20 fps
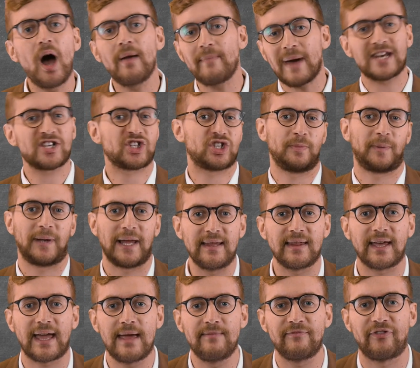I managed to play
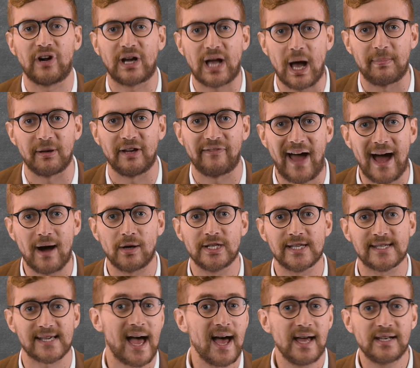the game for a couple of
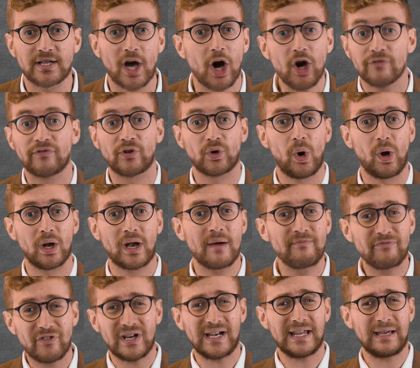hours, and overall,
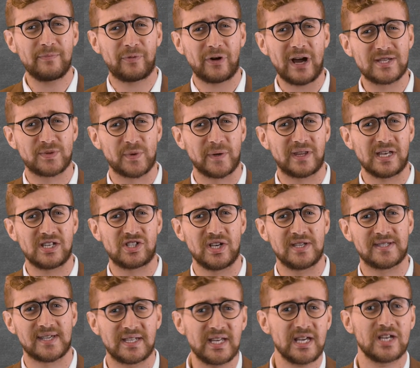I'm really impressed with this
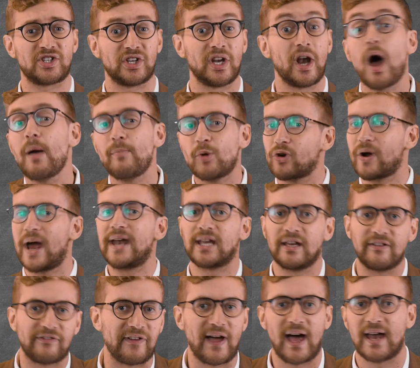year's edition. I'm already
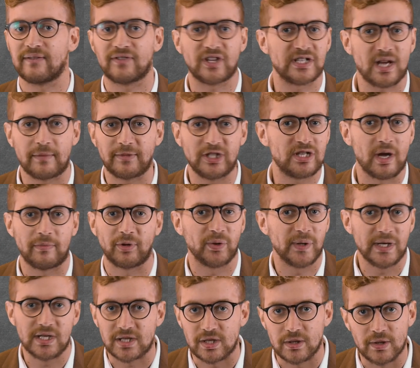a fan of the
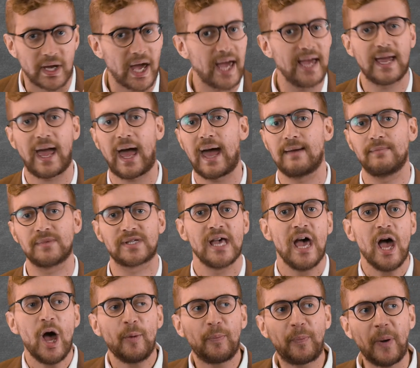WWE 2K games,
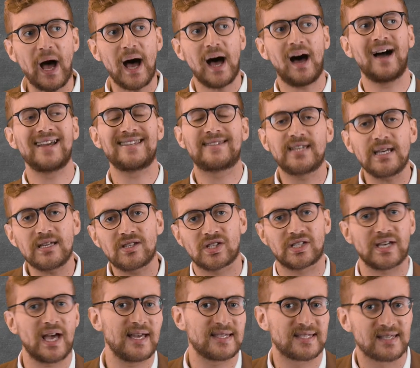but I did
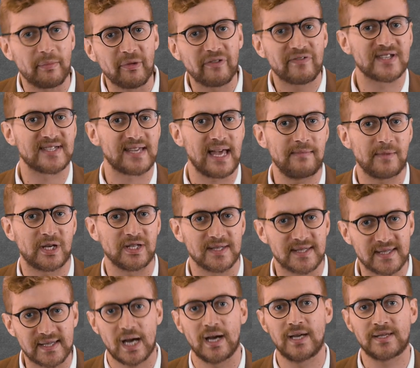share some of the same
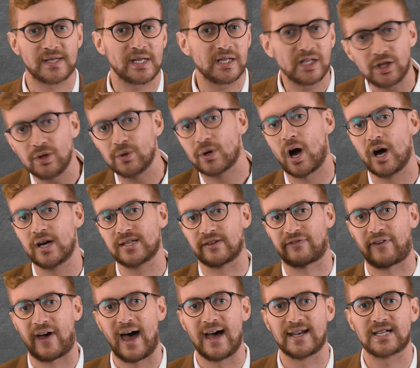concerns that you guys
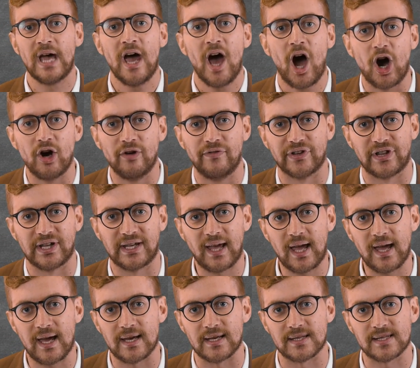have had over the
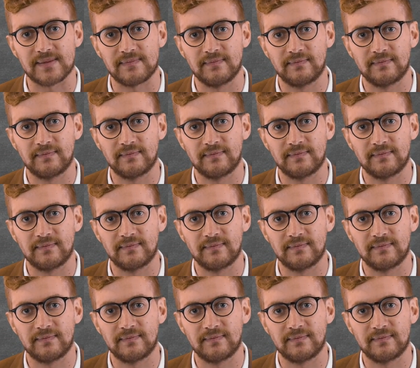years.